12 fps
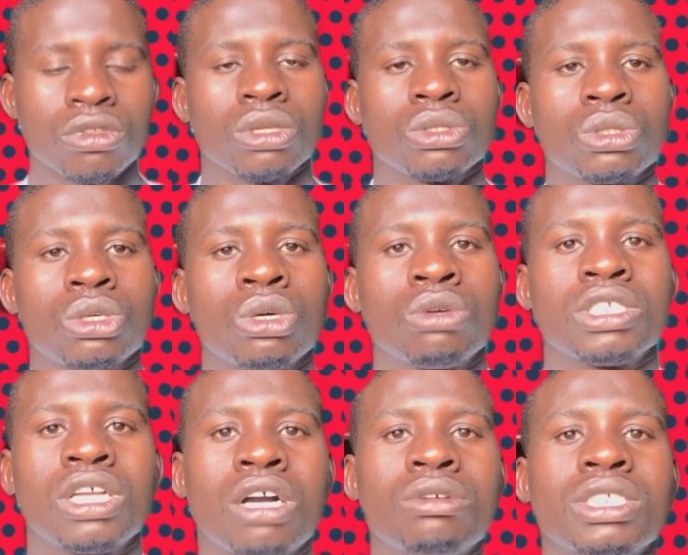So
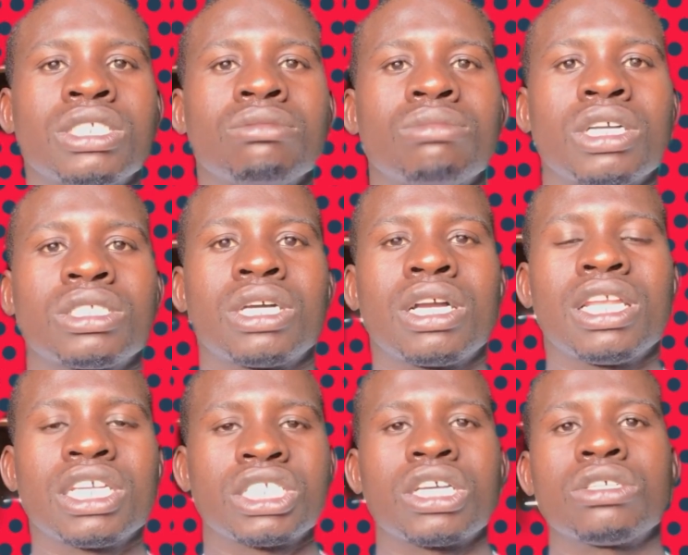without wasting much time,
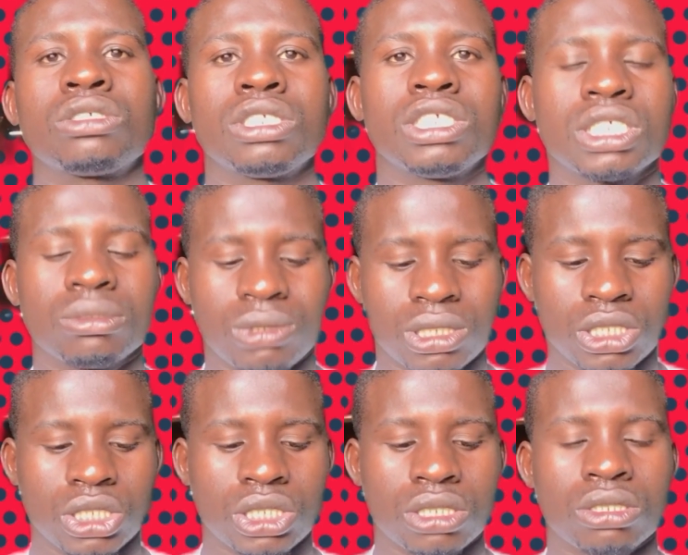let's start today's
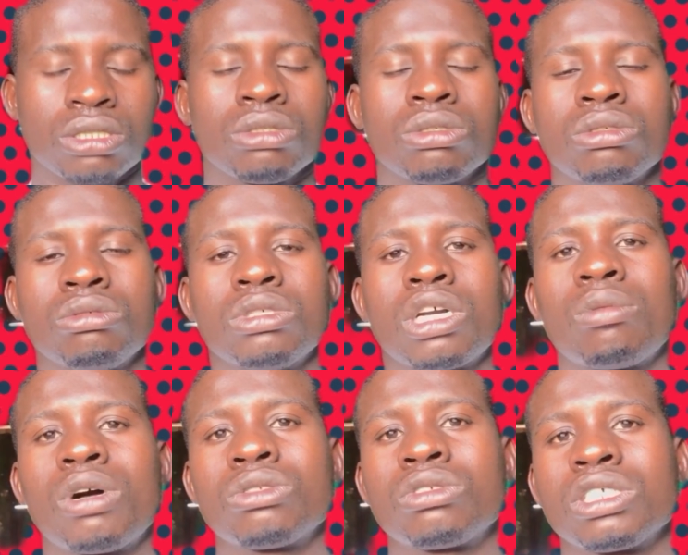prediction. We are
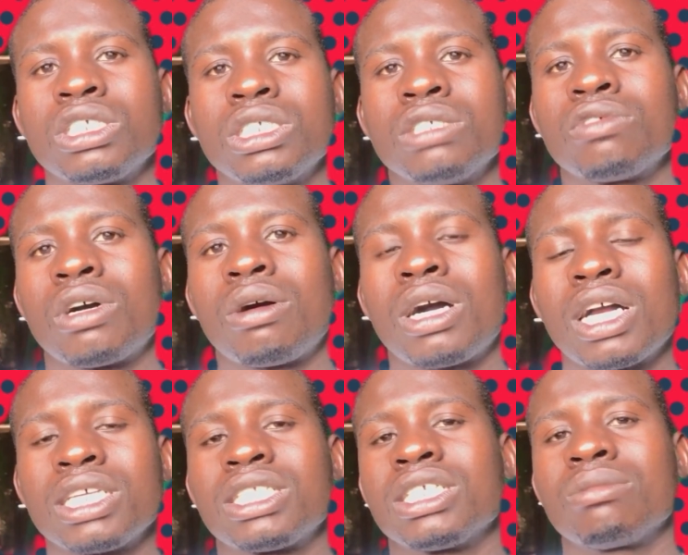about to give our High
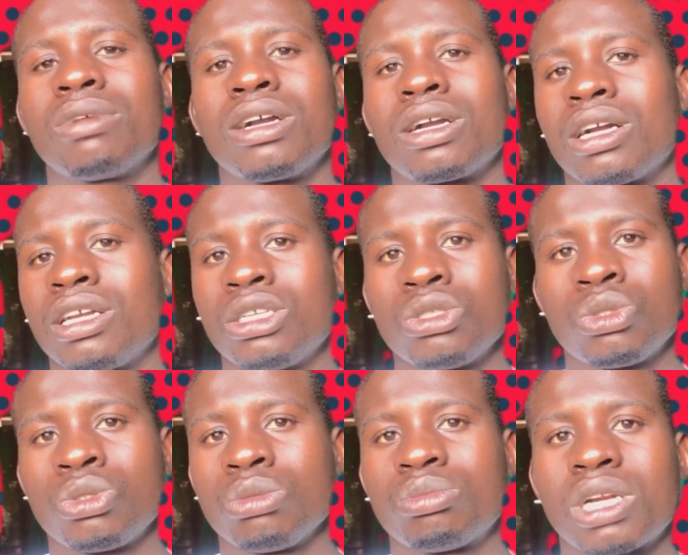Stake Banker and
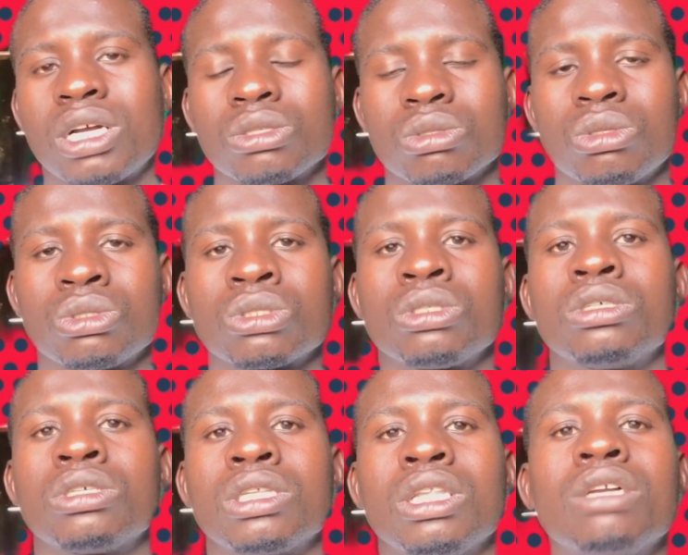2 Plus Us.
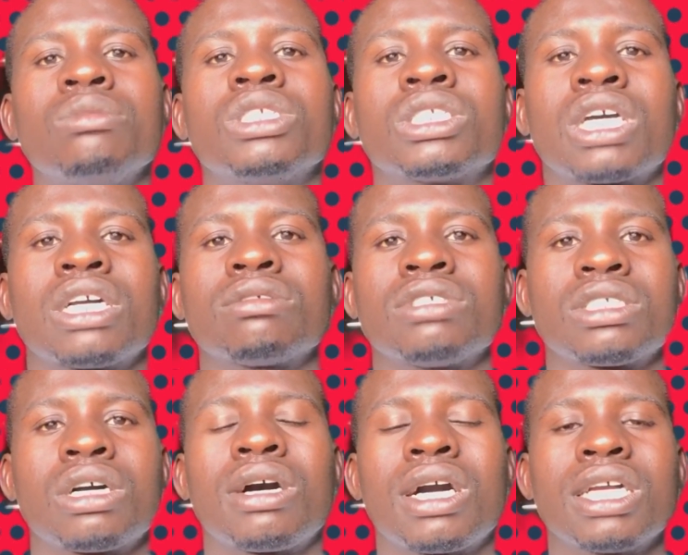Let me start with
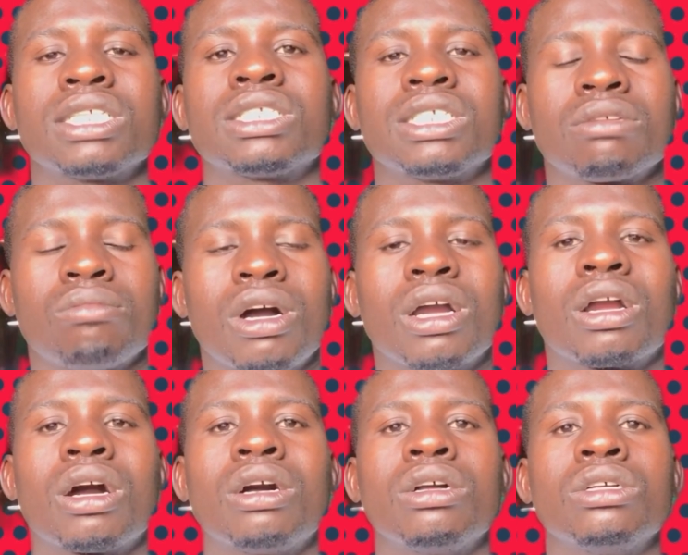our High Stake
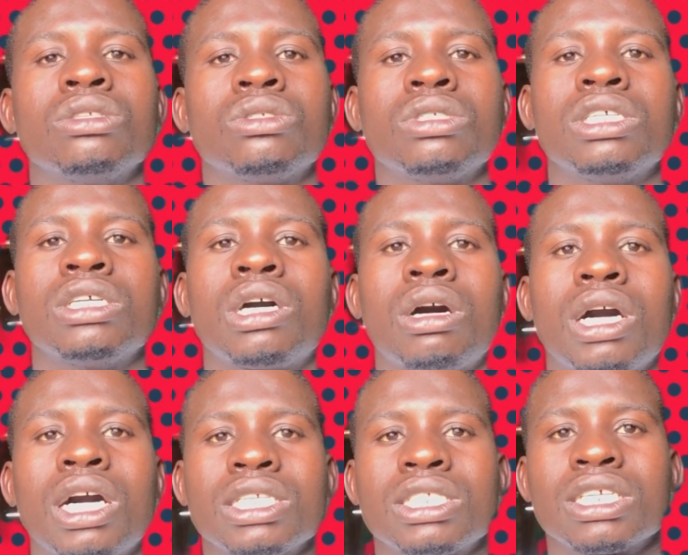Banker. Today, our
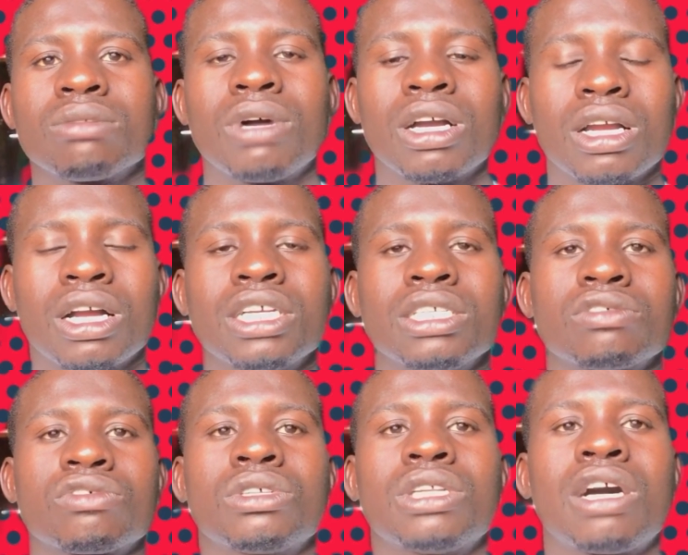High Stake Banker is
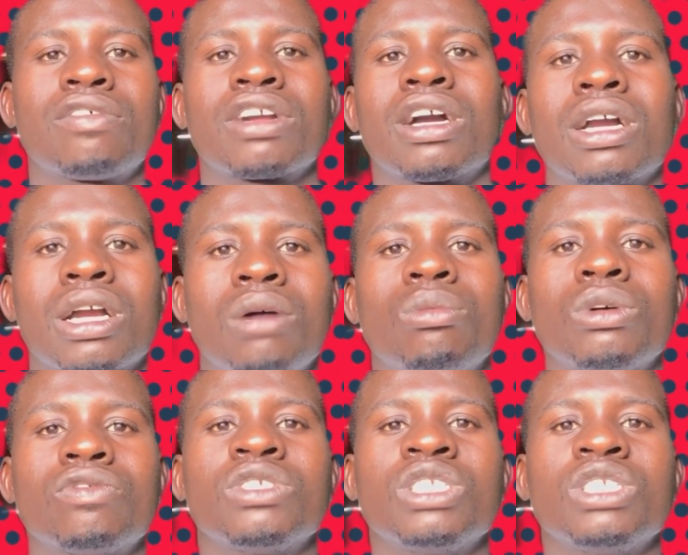from Africa Cup of